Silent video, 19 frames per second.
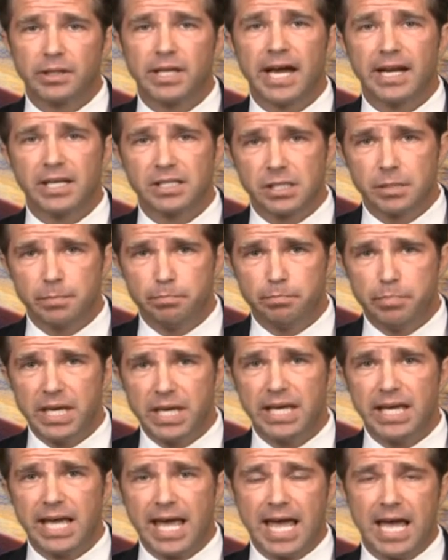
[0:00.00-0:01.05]
That is the
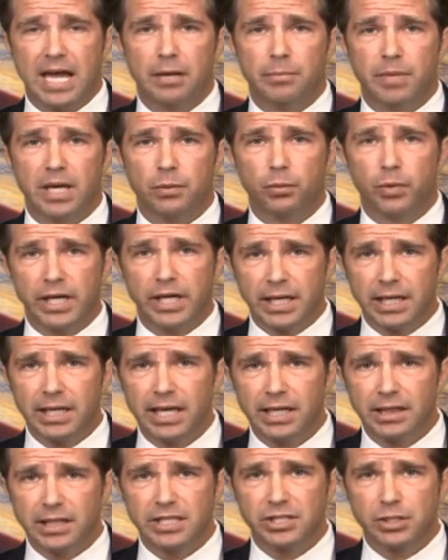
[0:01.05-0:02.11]
big enemy. We can
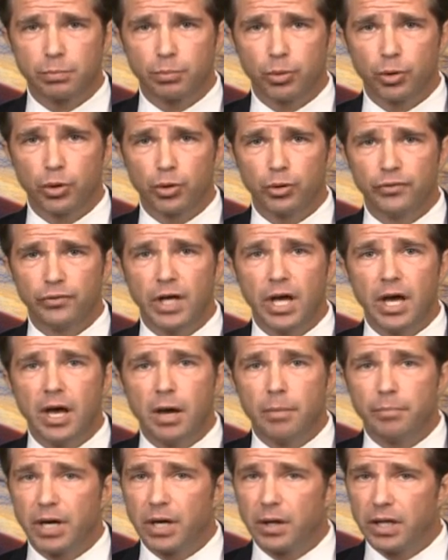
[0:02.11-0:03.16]
get these approved,
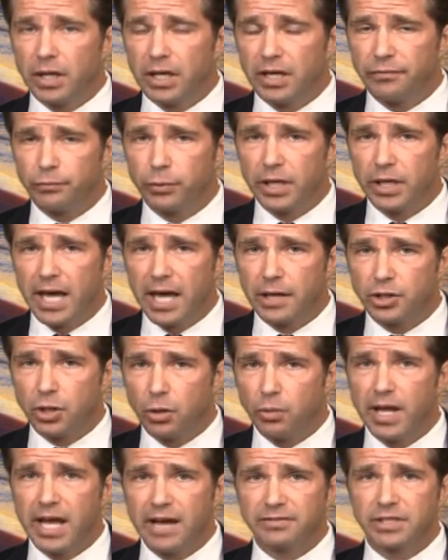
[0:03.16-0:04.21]
but if we
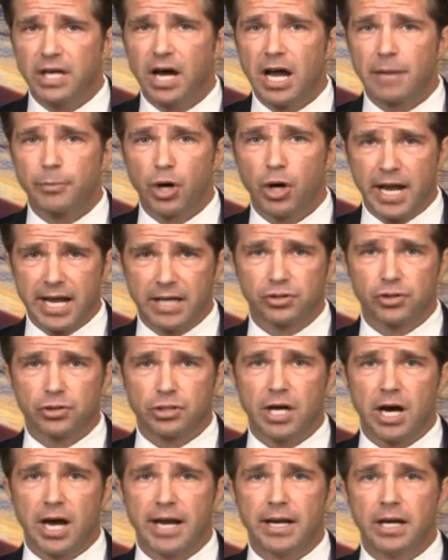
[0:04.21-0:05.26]
don't have time, our hands
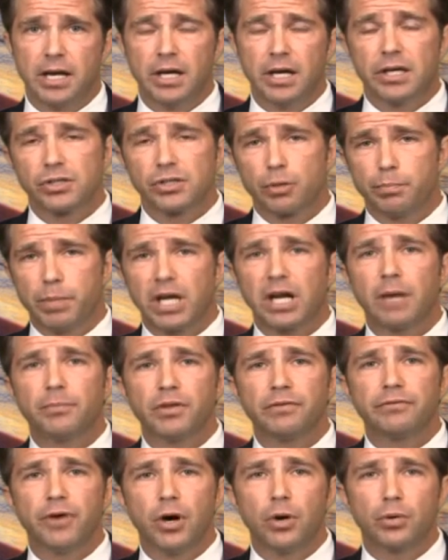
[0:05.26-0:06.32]
are tied. So pick
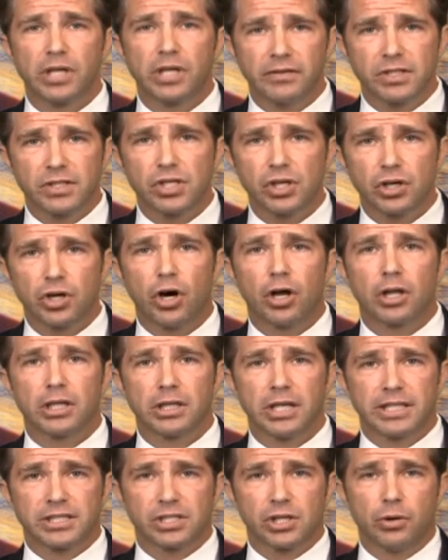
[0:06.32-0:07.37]
up the phone, give us a call,
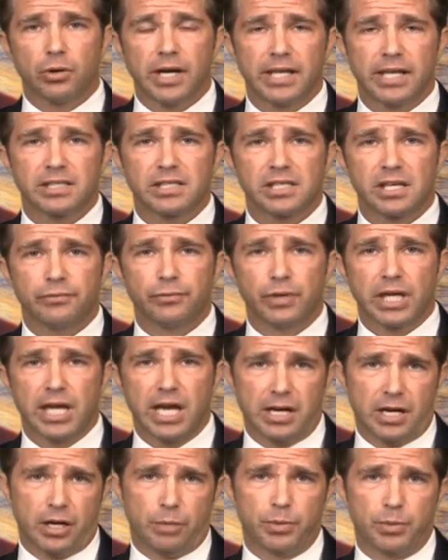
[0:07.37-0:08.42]
and let's go ahead and see if we
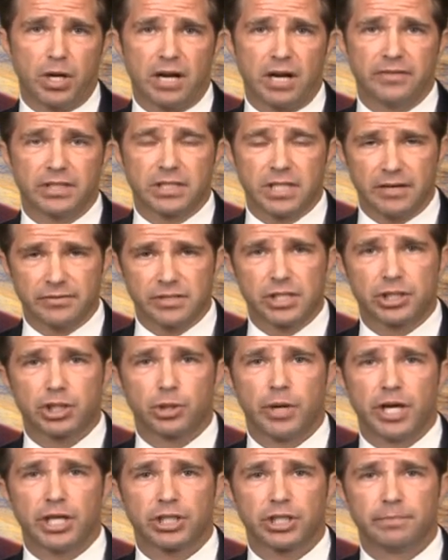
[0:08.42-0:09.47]
can't help you out of a tough
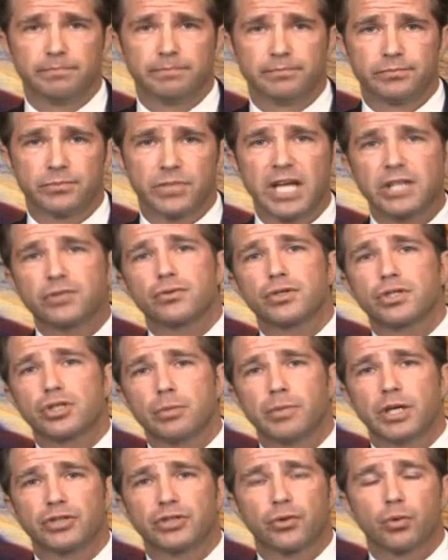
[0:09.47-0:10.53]
situation. Thanks
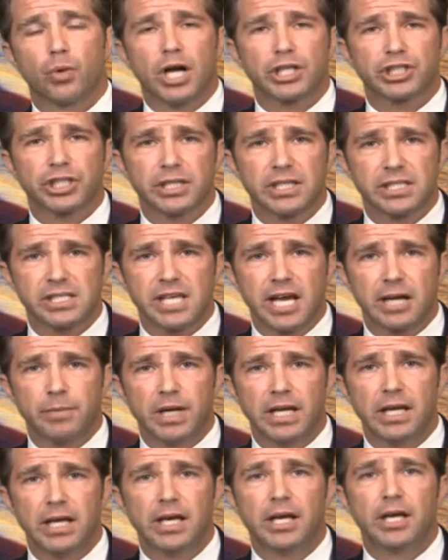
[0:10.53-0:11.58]
so much for watching this
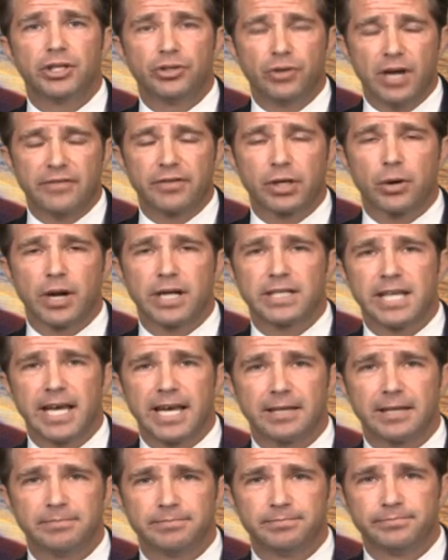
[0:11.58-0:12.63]
segment. You have a great
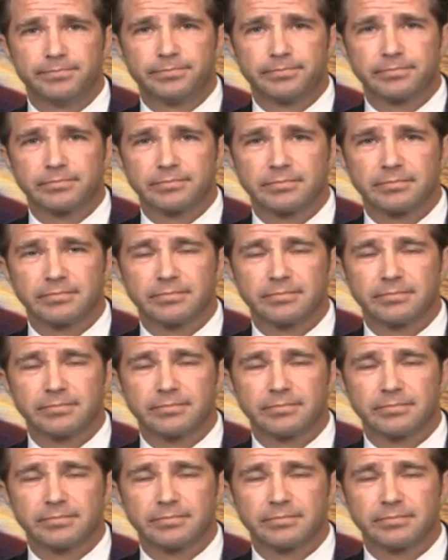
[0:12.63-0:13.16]
day.